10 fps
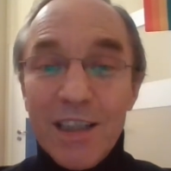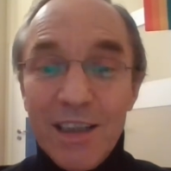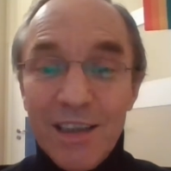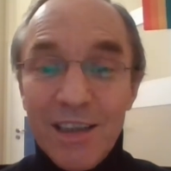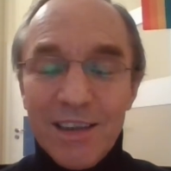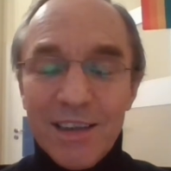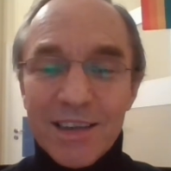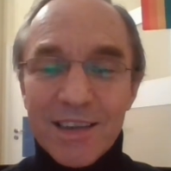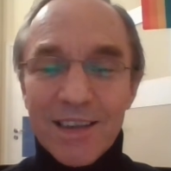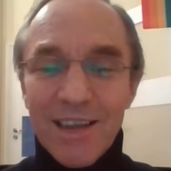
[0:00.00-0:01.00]
teas,
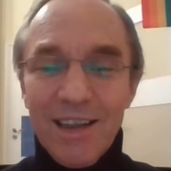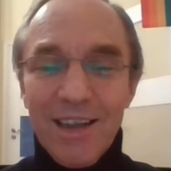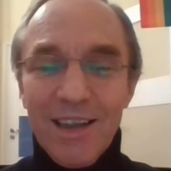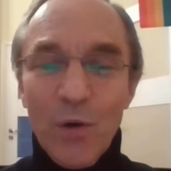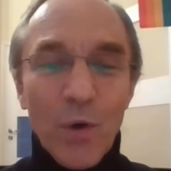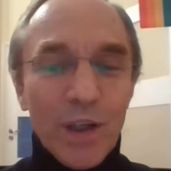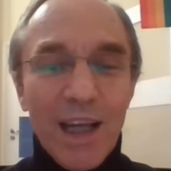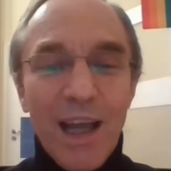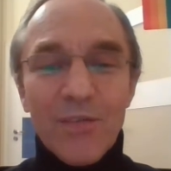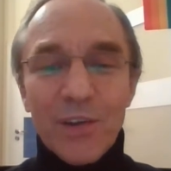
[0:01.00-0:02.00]

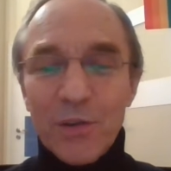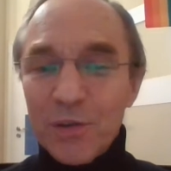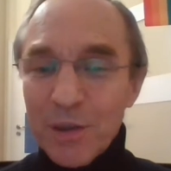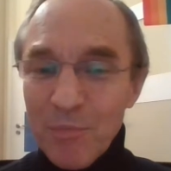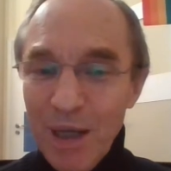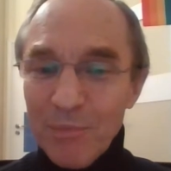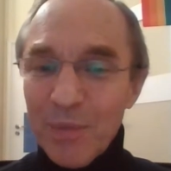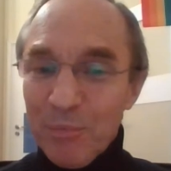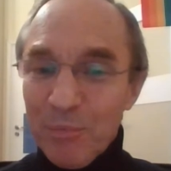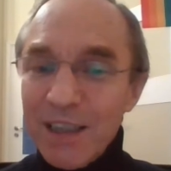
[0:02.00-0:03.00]
whatever you
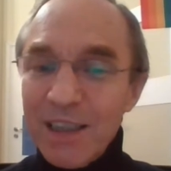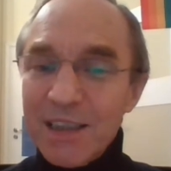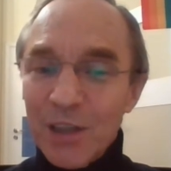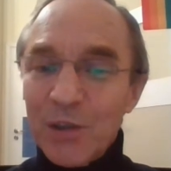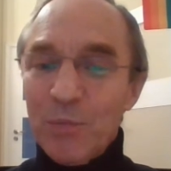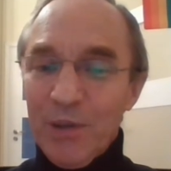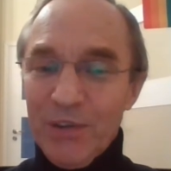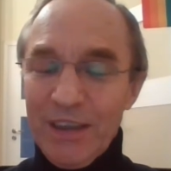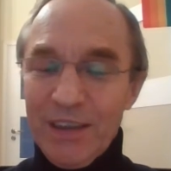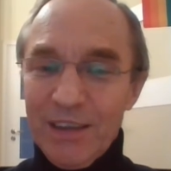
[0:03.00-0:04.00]
remember, please
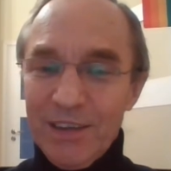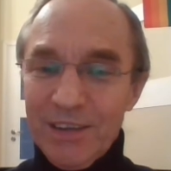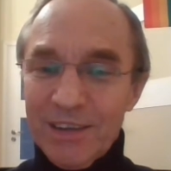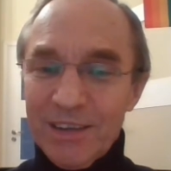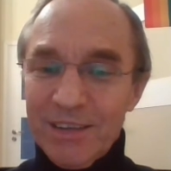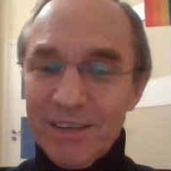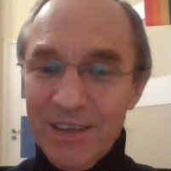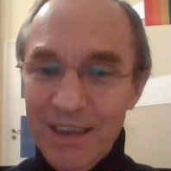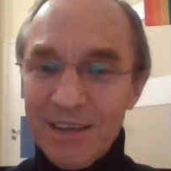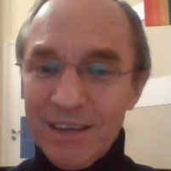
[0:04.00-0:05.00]
enter,
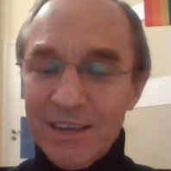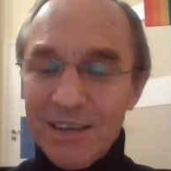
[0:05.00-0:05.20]
right?